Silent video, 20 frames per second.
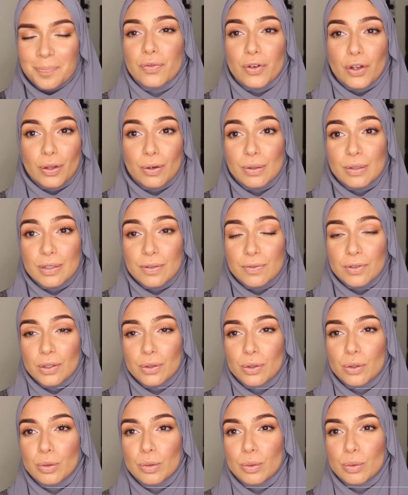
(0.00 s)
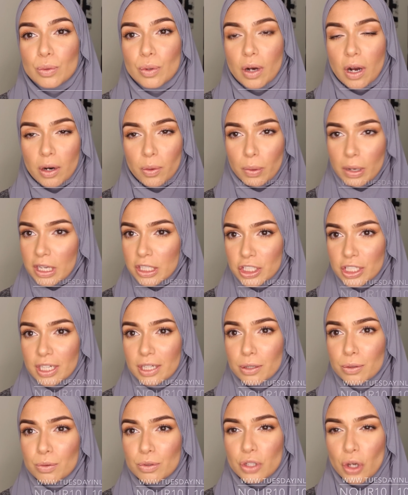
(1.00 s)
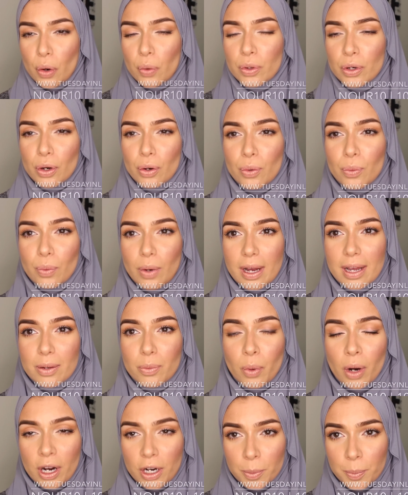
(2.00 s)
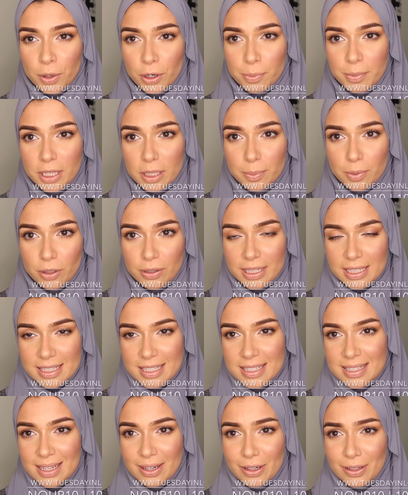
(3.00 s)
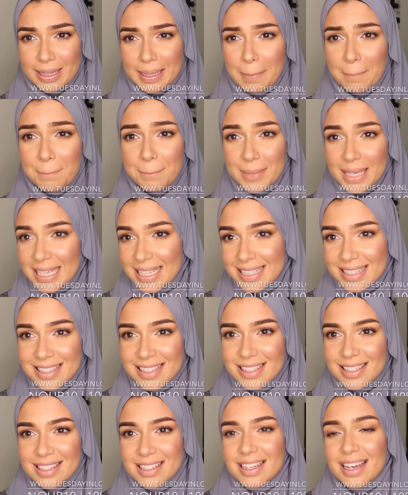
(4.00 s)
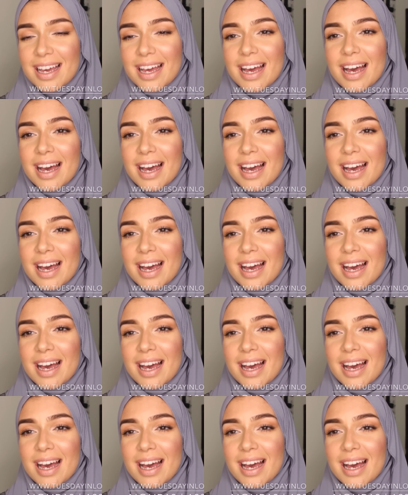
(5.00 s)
For those of you who are watching who don't know what water permeable necessarily means,